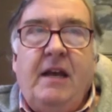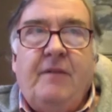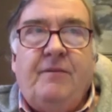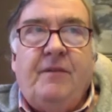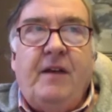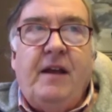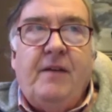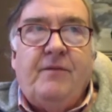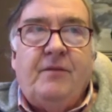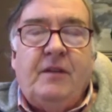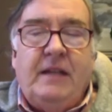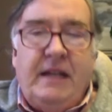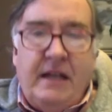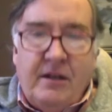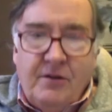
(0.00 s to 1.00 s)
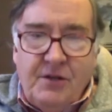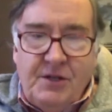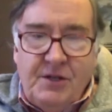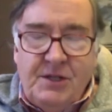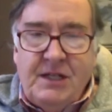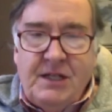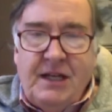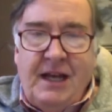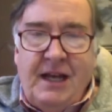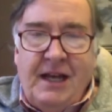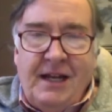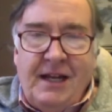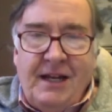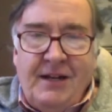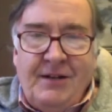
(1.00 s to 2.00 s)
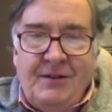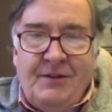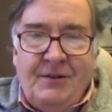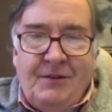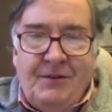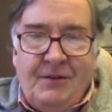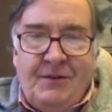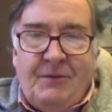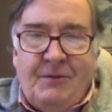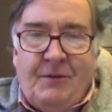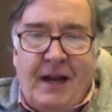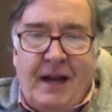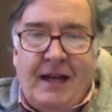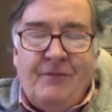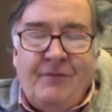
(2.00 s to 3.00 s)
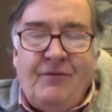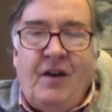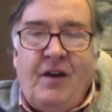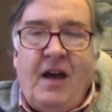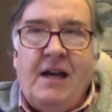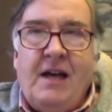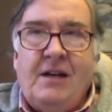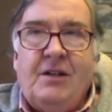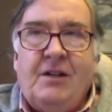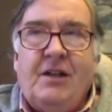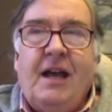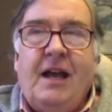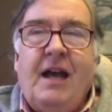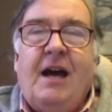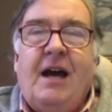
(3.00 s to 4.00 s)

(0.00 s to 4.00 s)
if leaders and the rank and file